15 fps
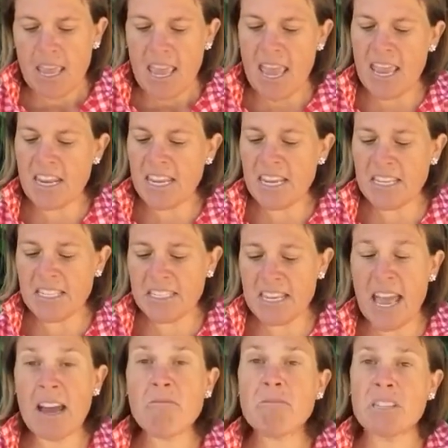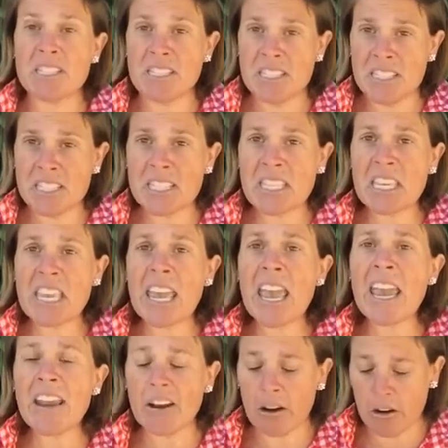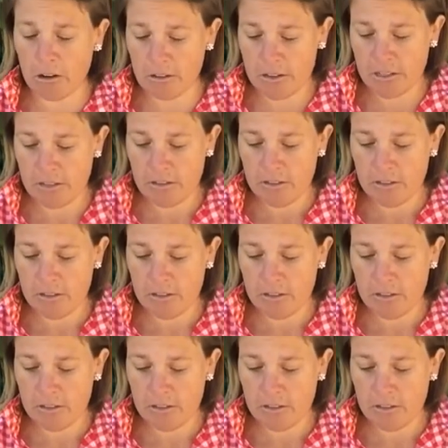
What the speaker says: and he sounded scared,